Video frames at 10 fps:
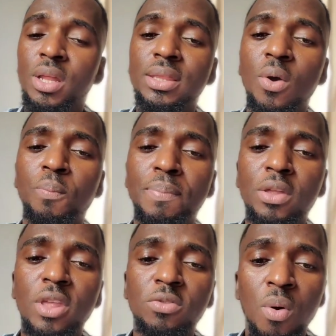
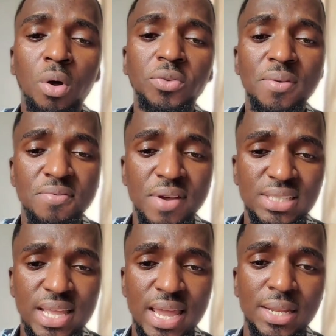the small ones you
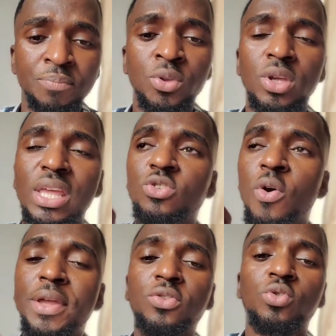invested is
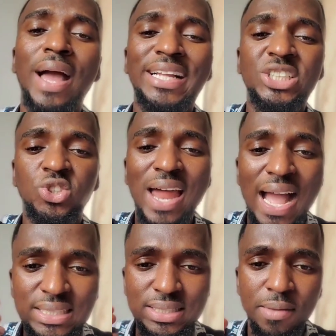going to
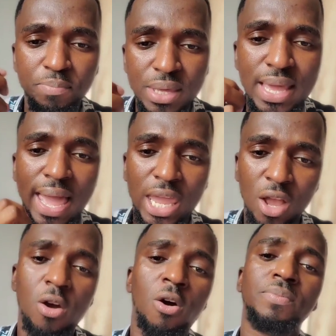attract the bigger
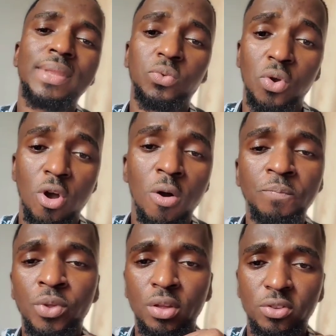income that will
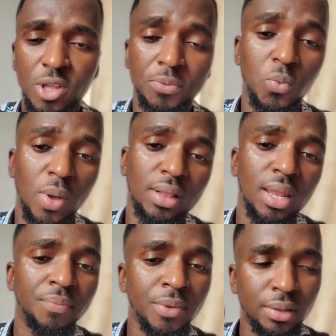come
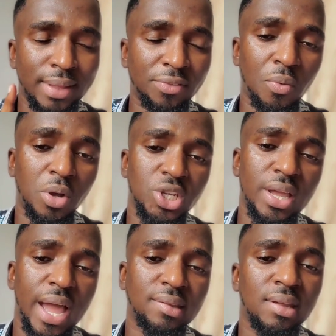subsequently. Thanks for watching,
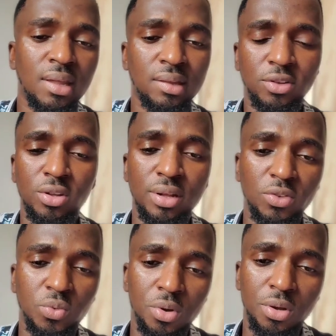guys. See you on the
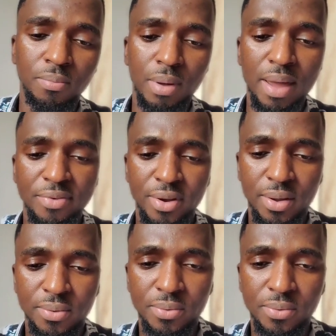next one. Bye bye for now.